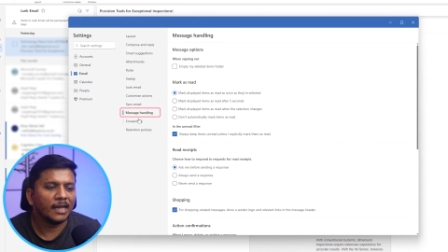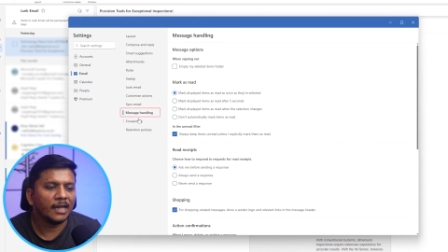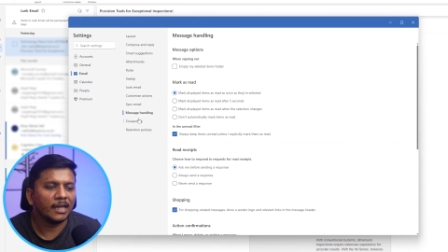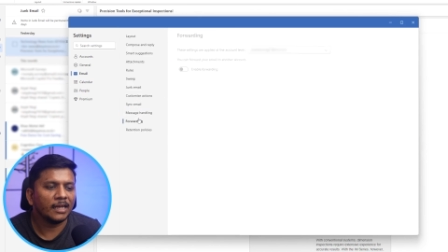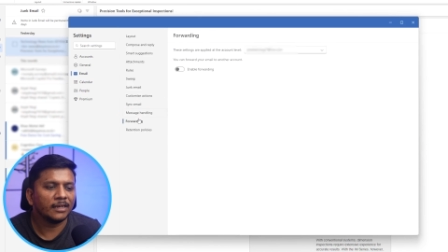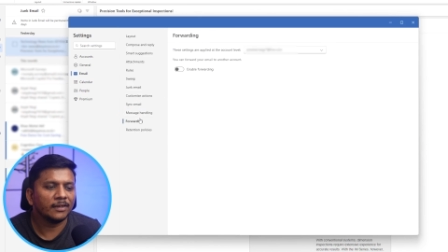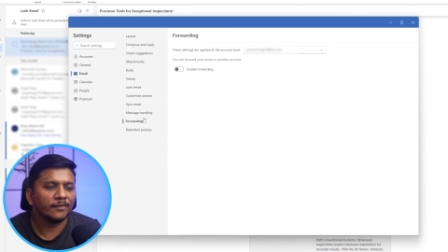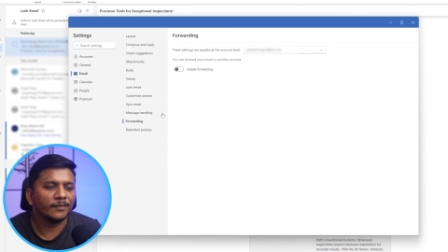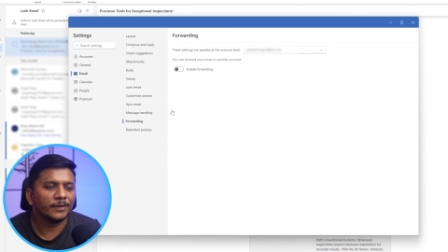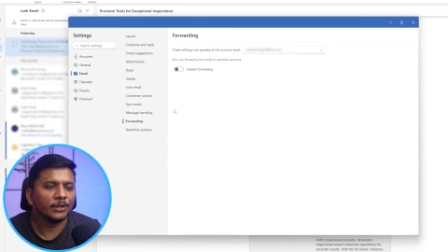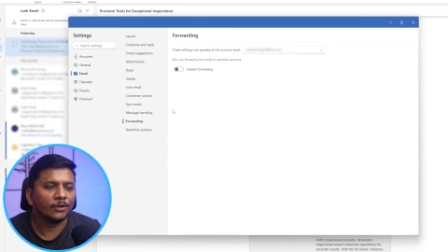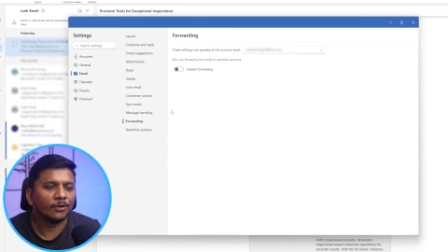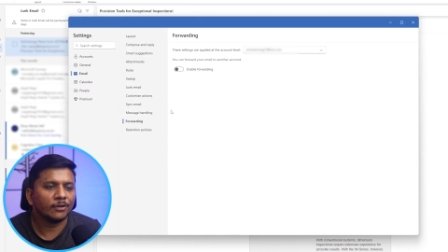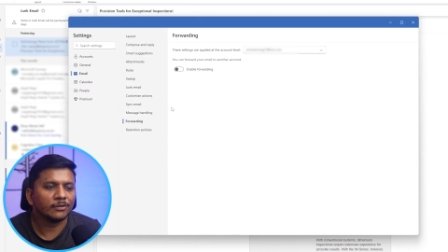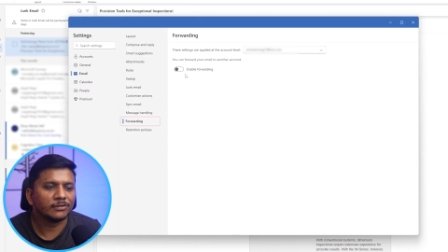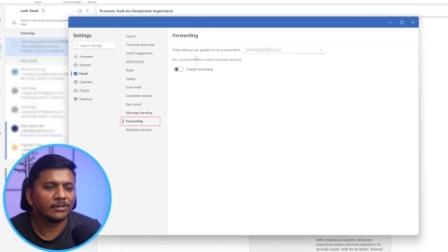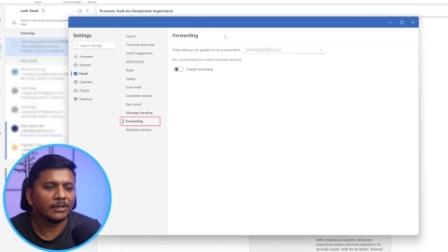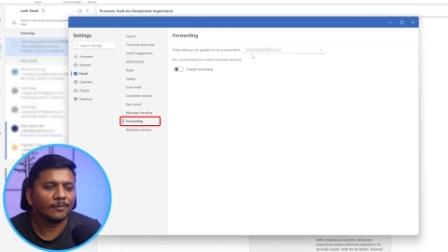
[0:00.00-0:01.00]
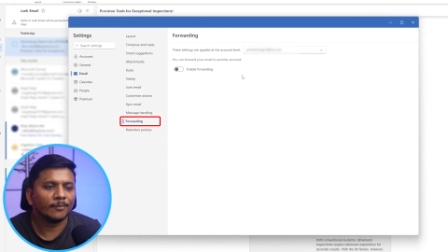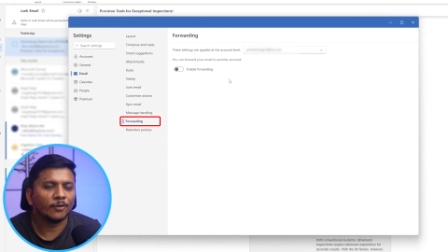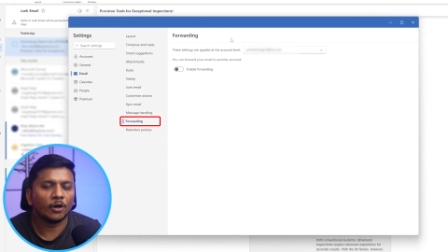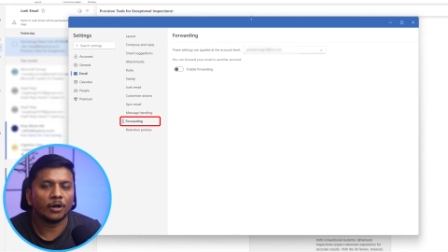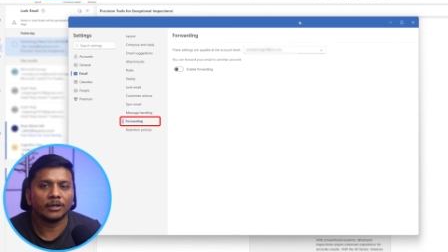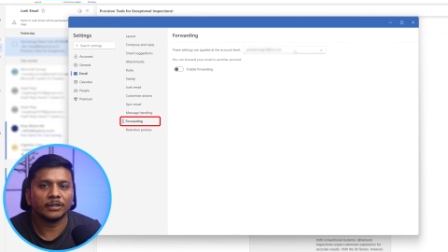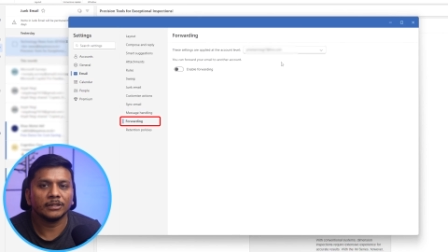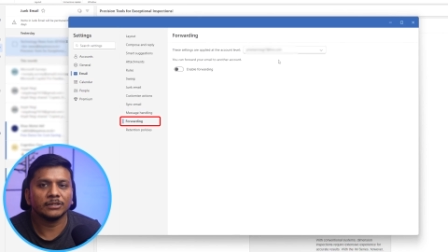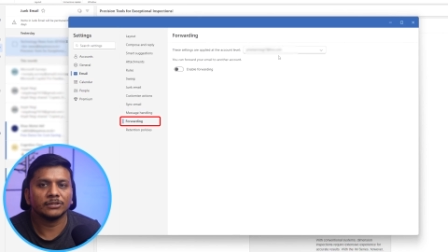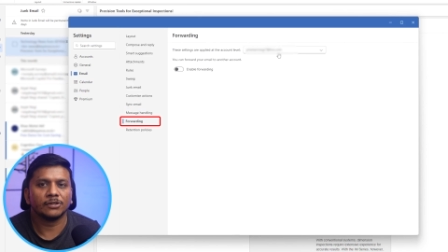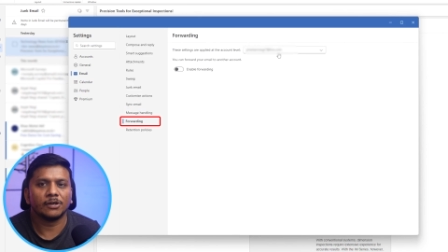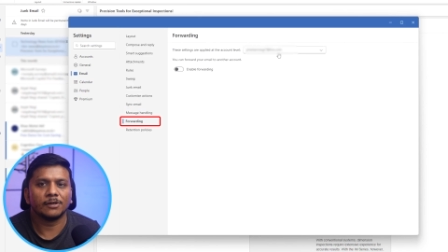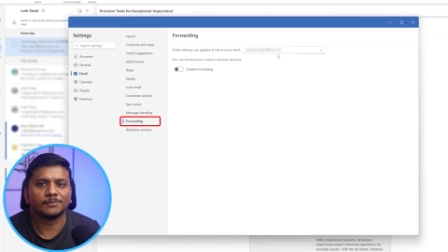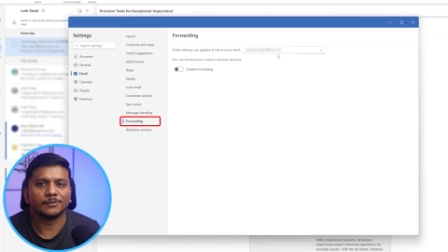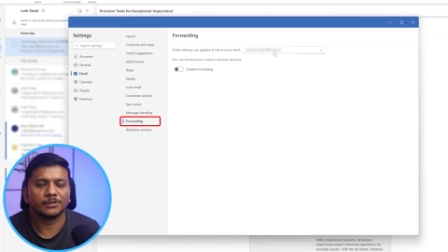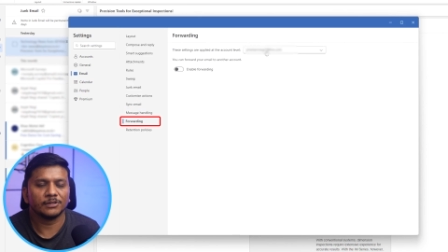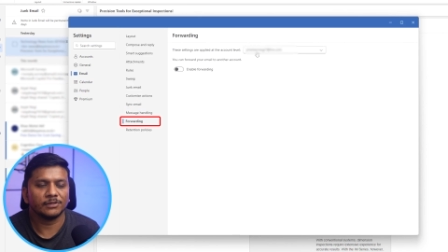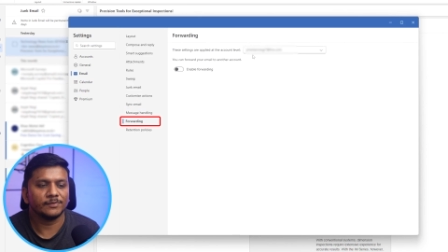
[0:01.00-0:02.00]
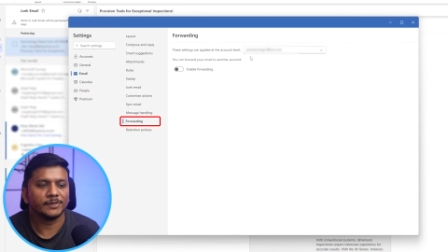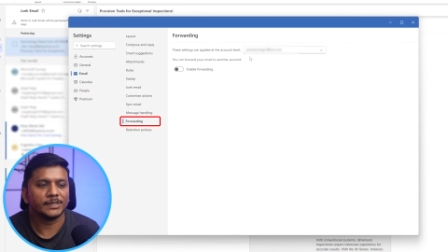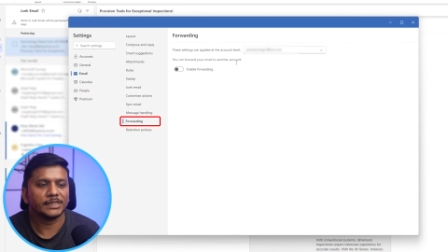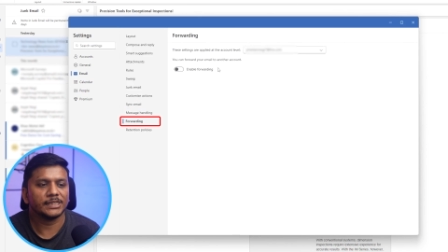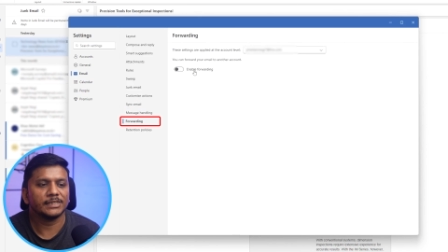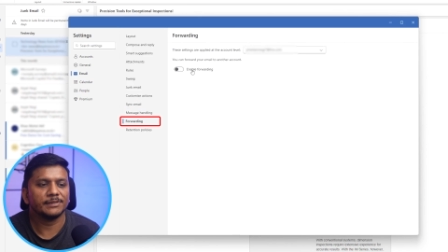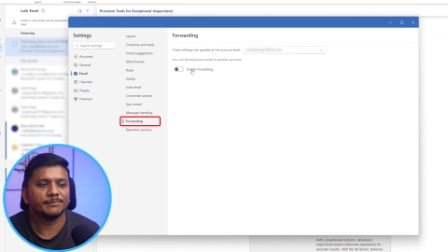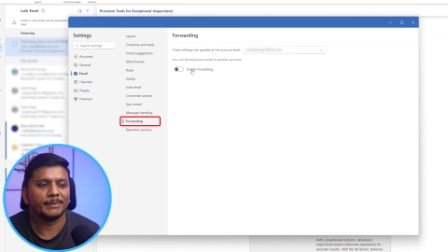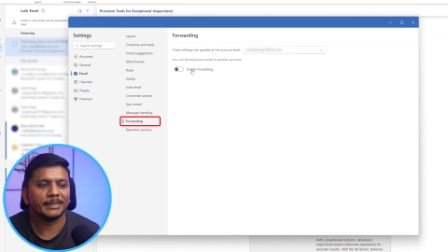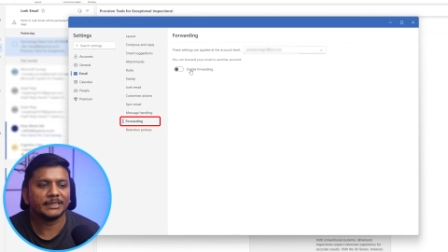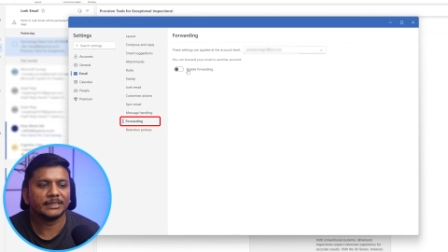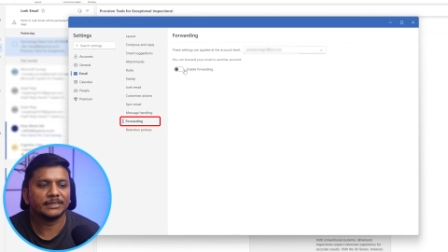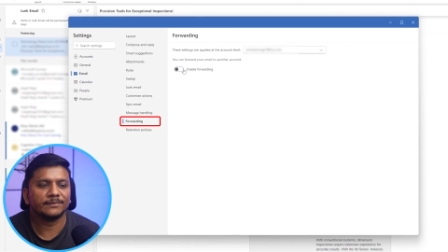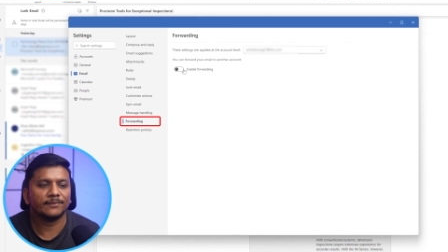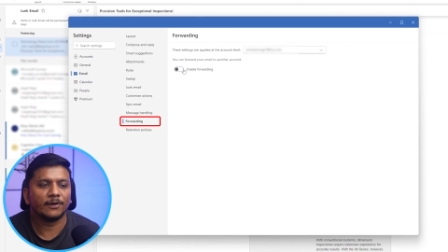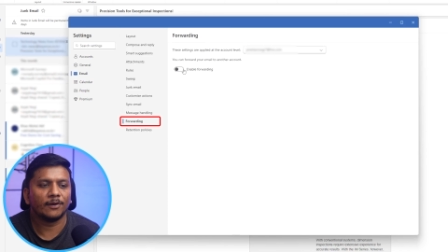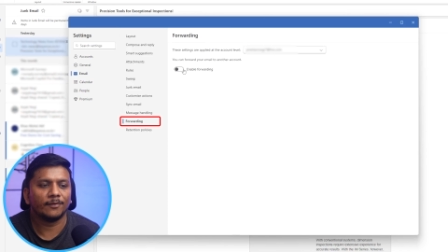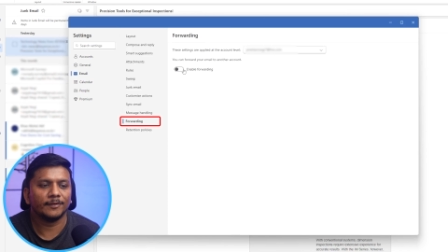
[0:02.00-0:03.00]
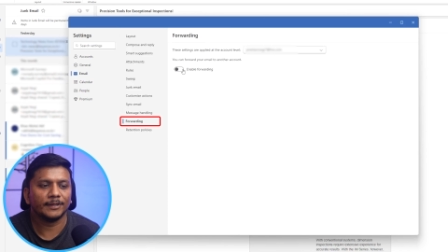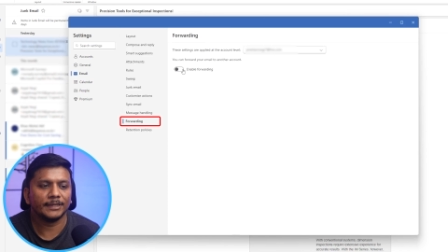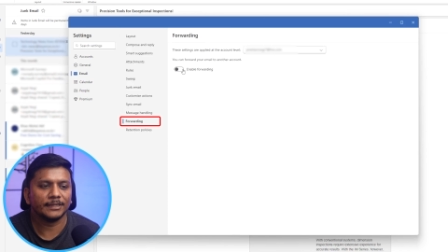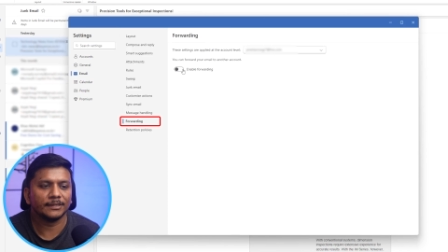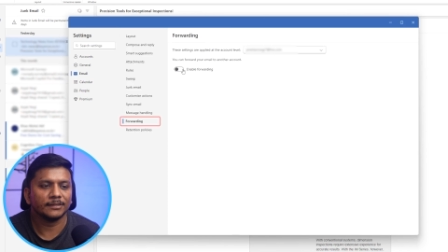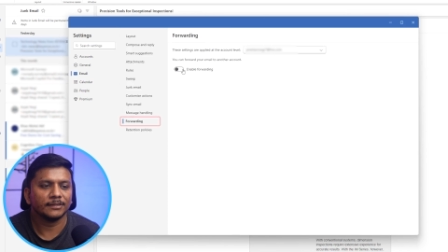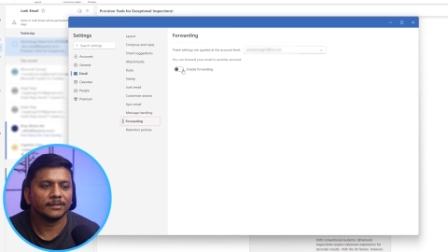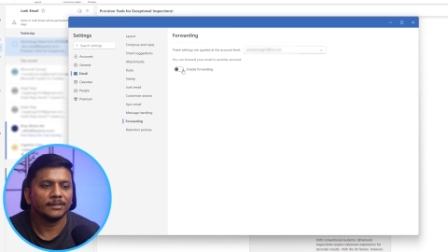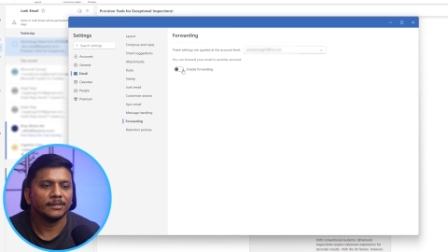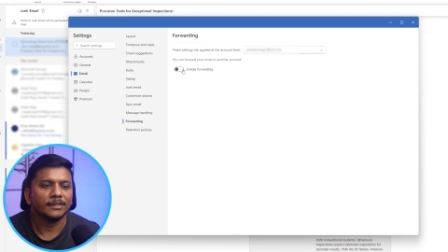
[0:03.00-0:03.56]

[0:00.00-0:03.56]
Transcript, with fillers: and we also have got this option which is message forwarding.